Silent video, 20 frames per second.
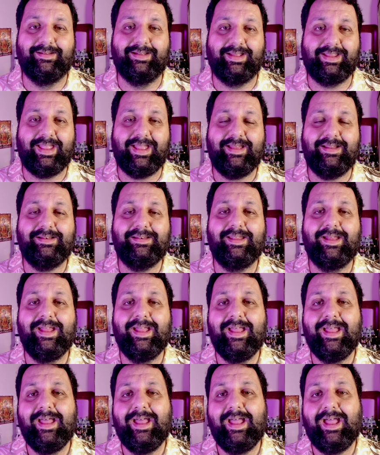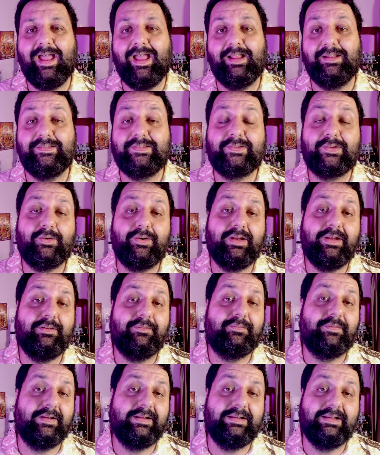again, and sorry
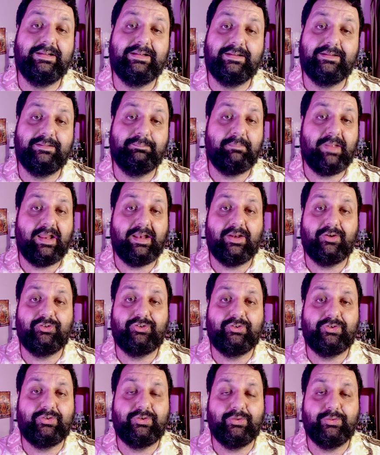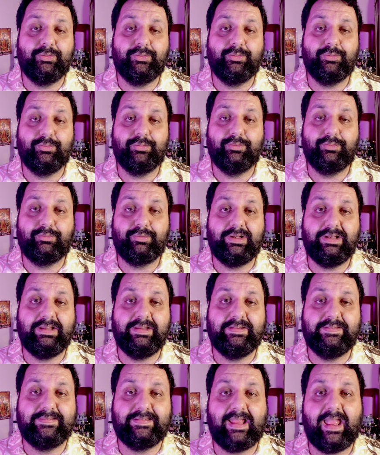if I didn't manage to
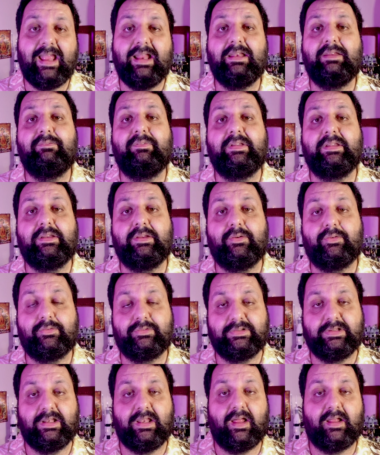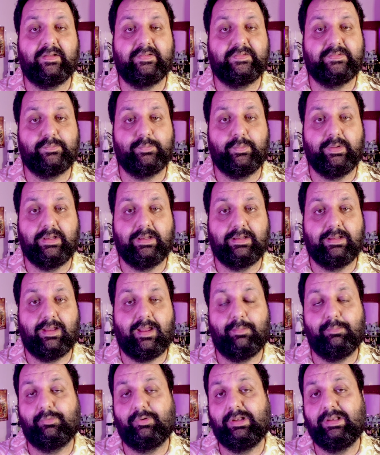release any video the last week.
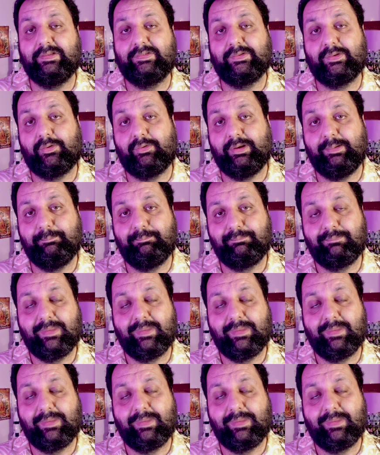I'm really sorry.